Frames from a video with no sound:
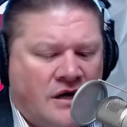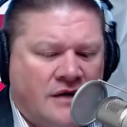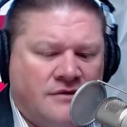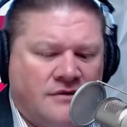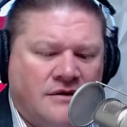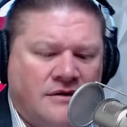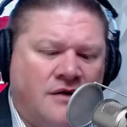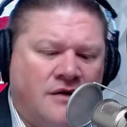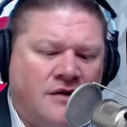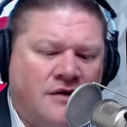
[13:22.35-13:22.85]

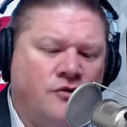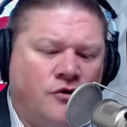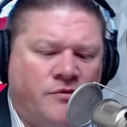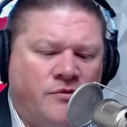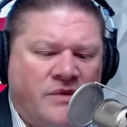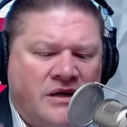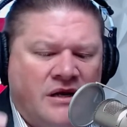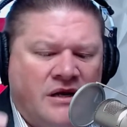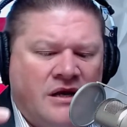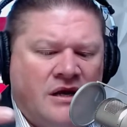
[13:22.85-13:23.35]
not Google,
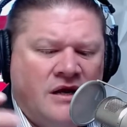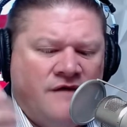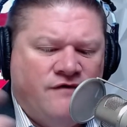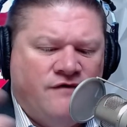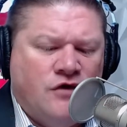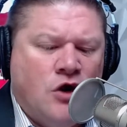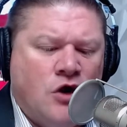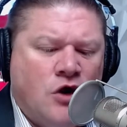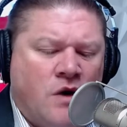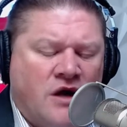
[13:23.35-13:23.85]
but
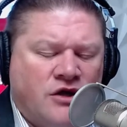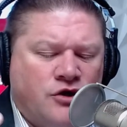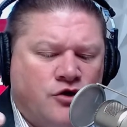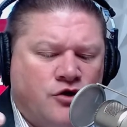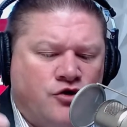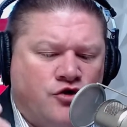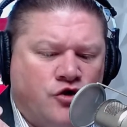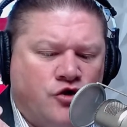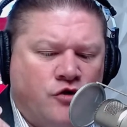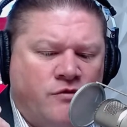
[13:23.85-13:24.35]
if you go on
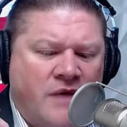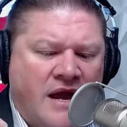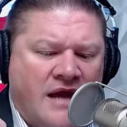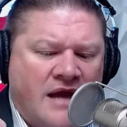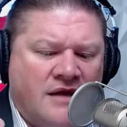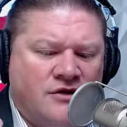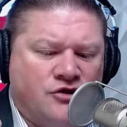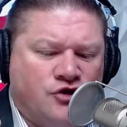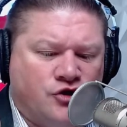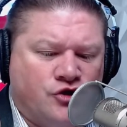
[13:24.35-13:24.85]
YouTube
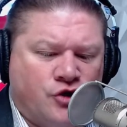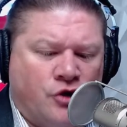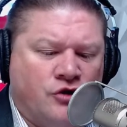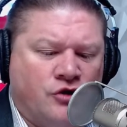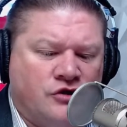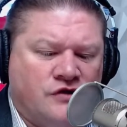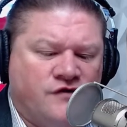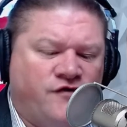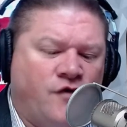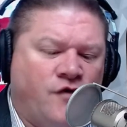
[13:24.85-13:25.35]
and
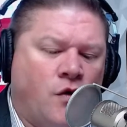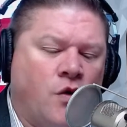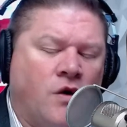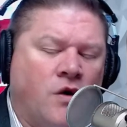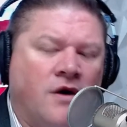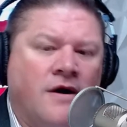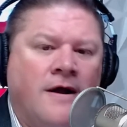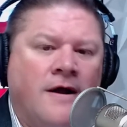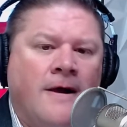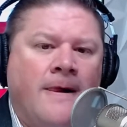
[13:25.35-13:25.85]
search
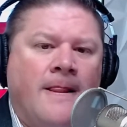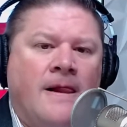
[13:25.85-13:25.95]
for